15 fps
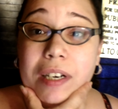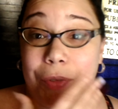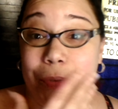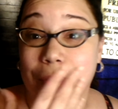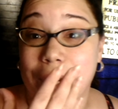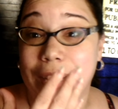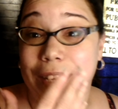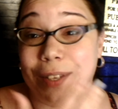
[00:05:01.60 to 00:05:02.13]

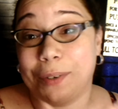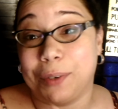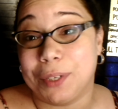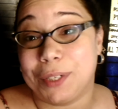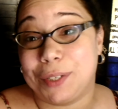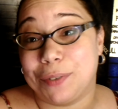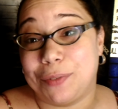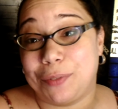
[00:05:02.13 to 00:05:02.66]
three in the
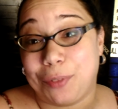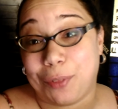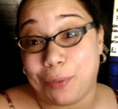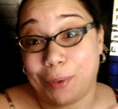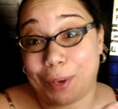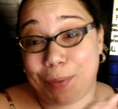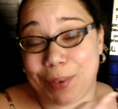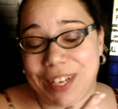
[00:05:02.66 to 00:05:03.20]
course of
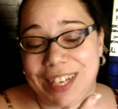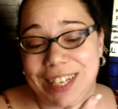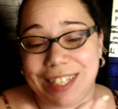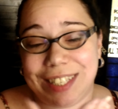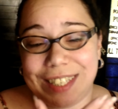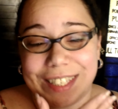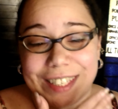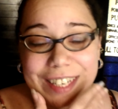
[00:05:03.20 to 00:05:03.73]
three
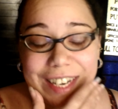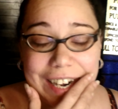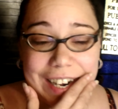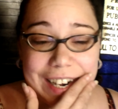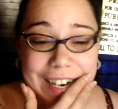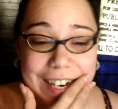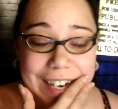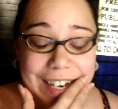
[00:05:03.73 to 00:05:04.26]
weeks.
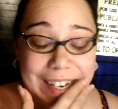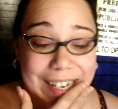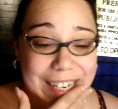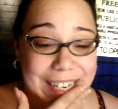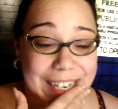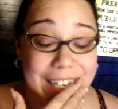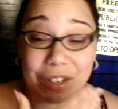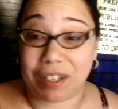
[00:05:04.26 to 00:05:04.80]

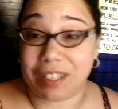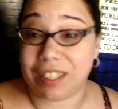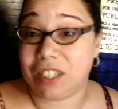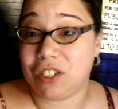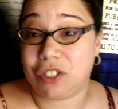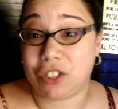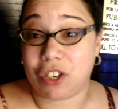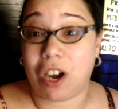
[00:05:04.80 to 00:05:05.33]
Uh, he
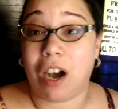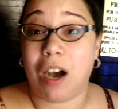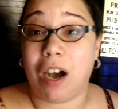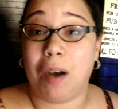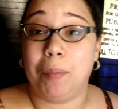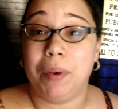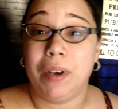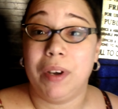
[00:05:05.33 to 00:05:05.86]
lost his
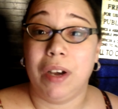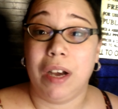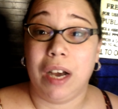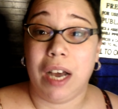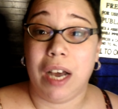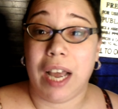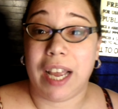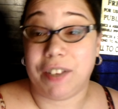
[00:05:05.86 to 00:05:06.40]
job.
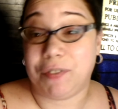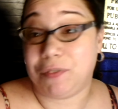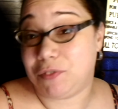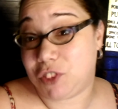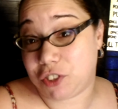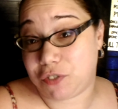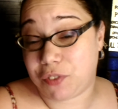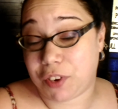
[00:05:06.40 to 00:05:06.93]

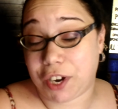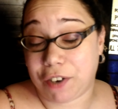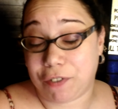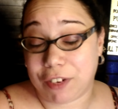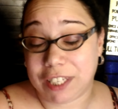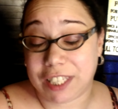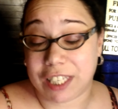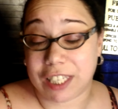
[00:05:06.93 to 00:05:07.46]
And just very
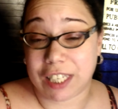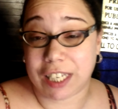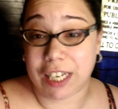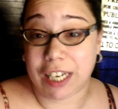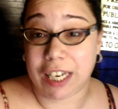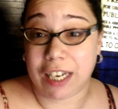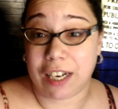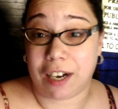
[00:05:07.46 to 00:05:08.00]

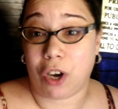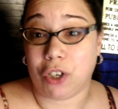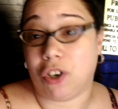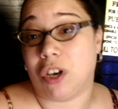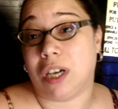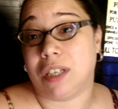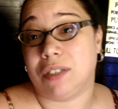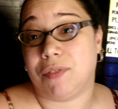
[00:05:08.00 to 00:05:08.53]
recently, our
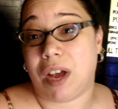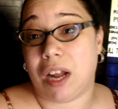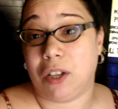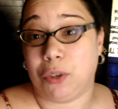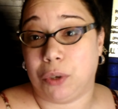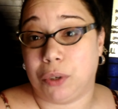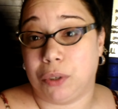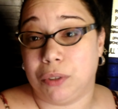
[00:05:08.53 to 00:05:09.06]
dog
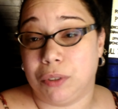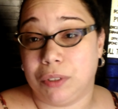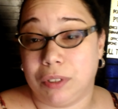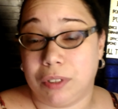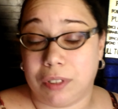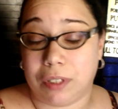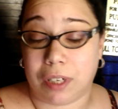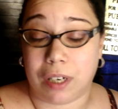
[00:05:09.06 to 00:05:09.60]
Osvaldo,
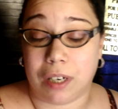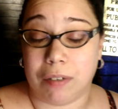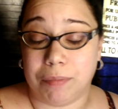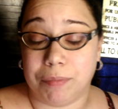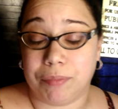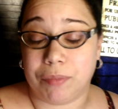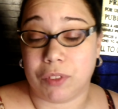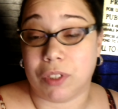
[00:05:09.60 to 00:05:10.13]

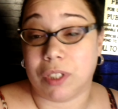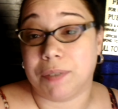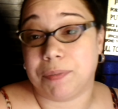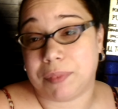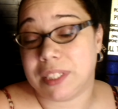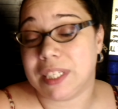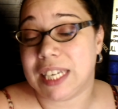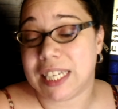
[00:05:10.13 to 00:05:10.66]
um, or
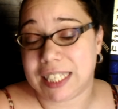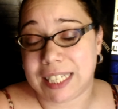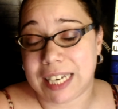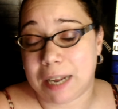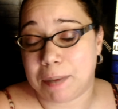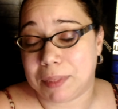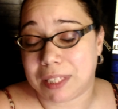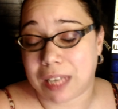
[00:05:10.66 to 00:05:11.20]
his
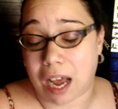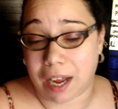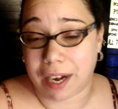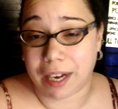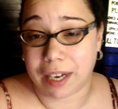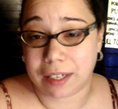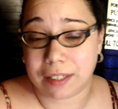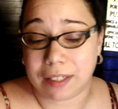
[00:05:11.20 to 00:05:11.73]
name is
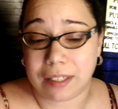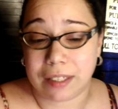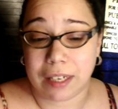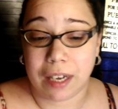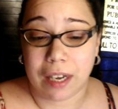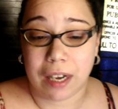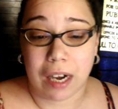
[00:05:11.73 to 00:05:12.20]
Onyx,